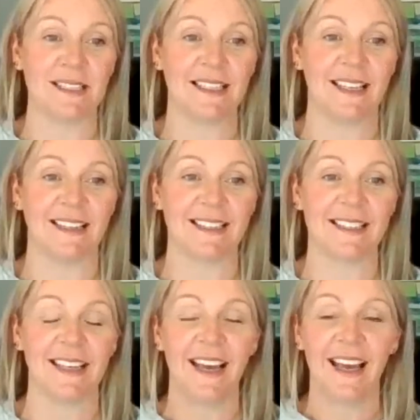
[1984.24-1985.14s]
their business
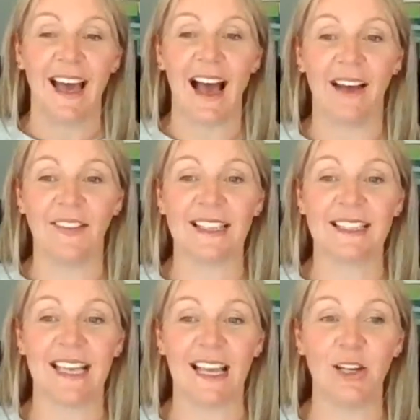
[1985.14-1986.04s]
and they'll
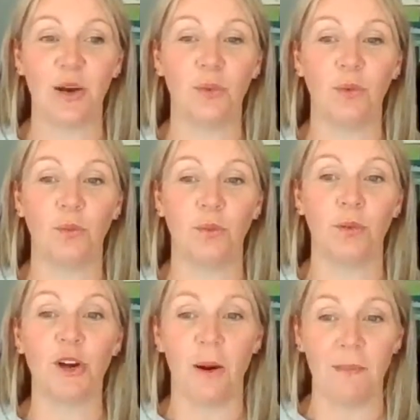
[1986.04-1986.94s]
say, we're
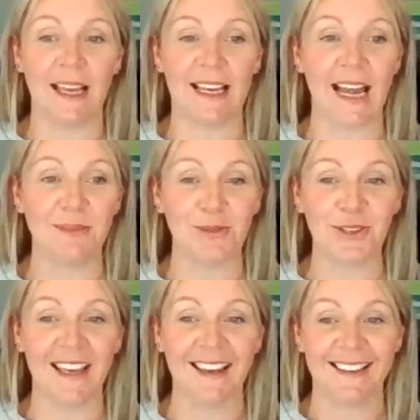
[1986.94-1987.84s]
not making any
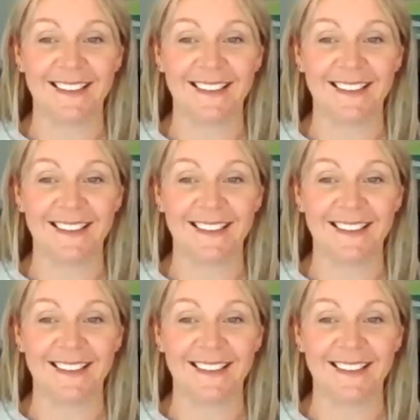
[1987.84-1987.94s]
money.